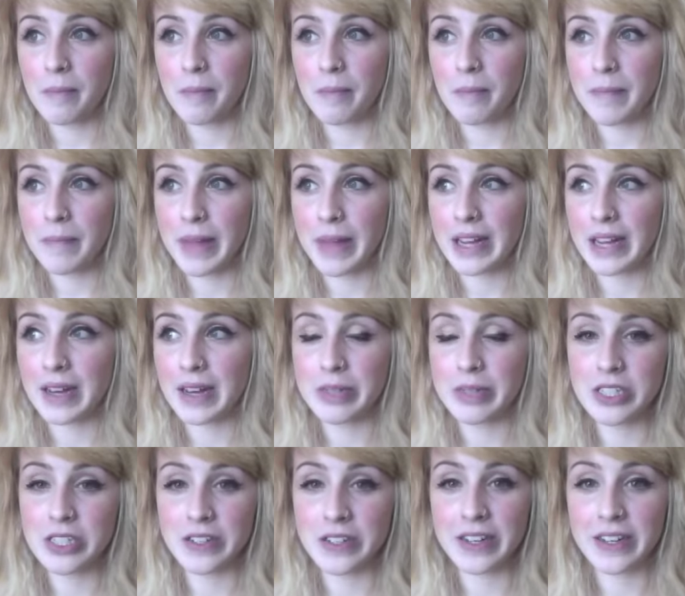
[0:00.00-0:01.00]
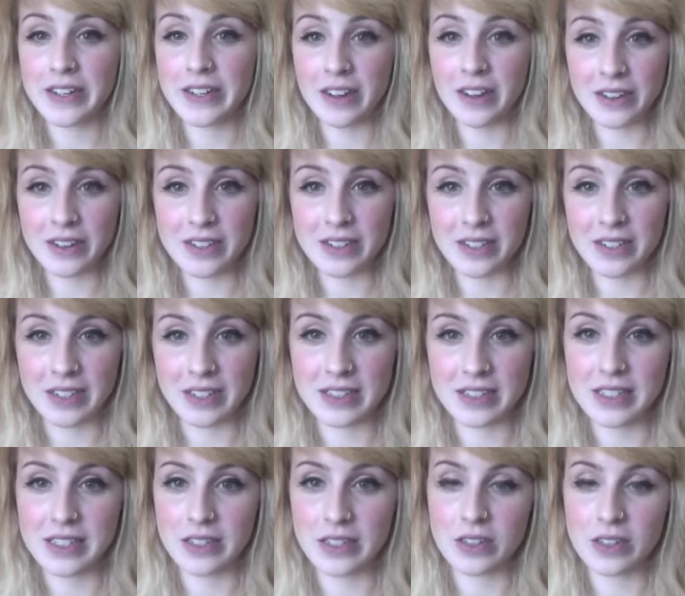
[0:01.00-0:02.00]
like $1 bajillion on
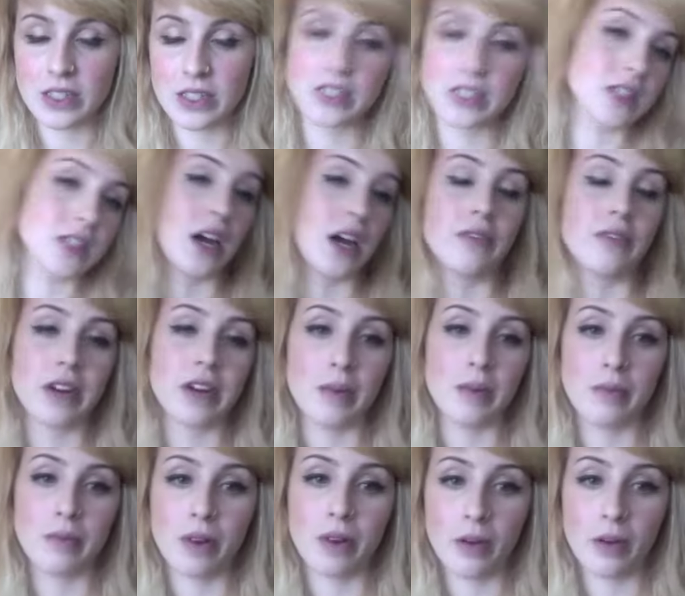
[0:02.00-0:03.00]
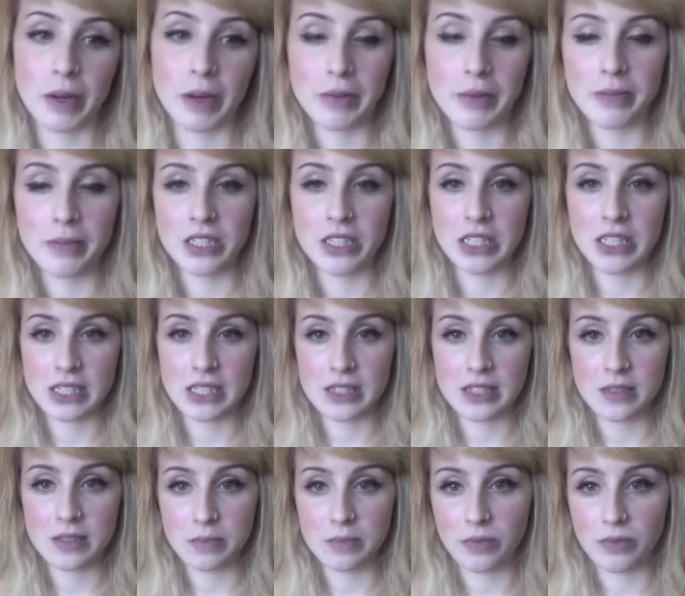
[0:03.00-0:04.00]
concealer just to cover up all my
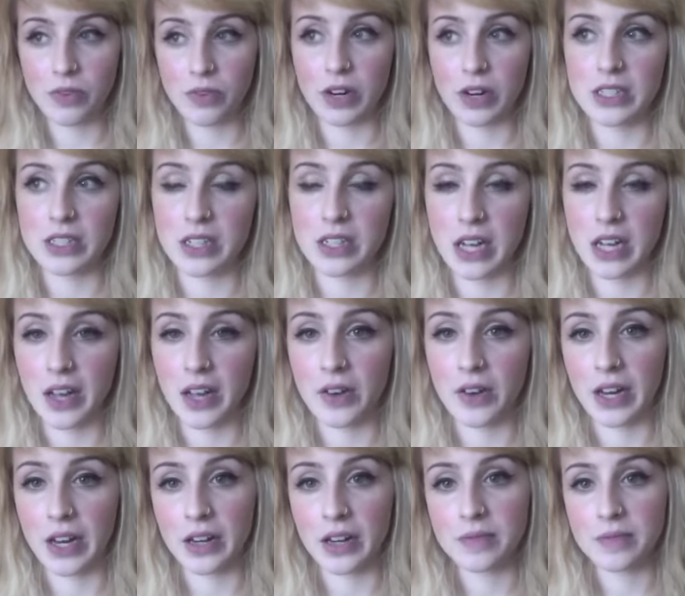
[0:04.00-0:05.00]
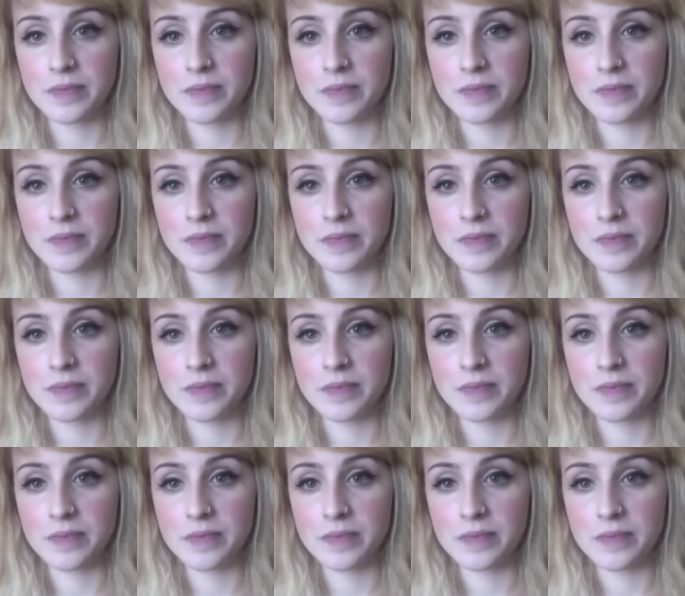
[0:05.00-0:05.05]
blemishes before I took Accutane.